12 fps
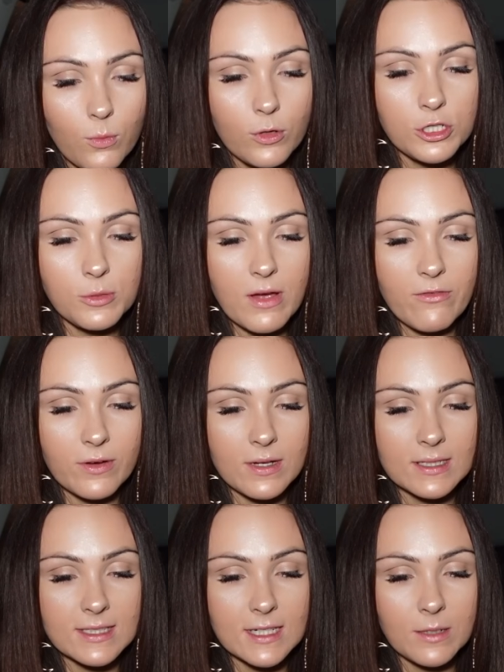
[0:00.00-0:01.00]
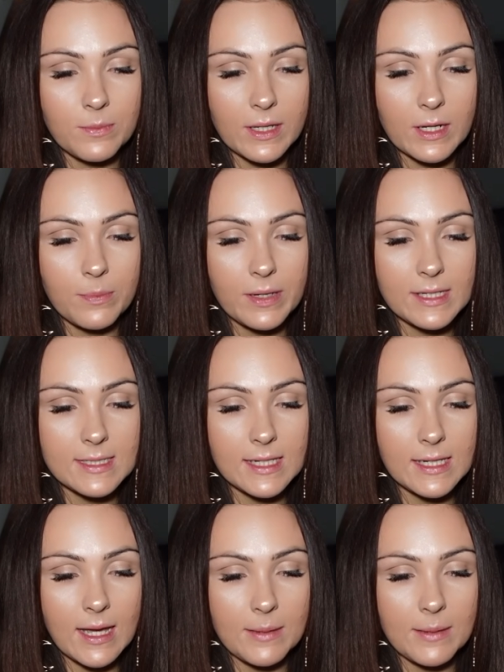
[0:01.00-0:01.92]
Would you ever consider being a PT?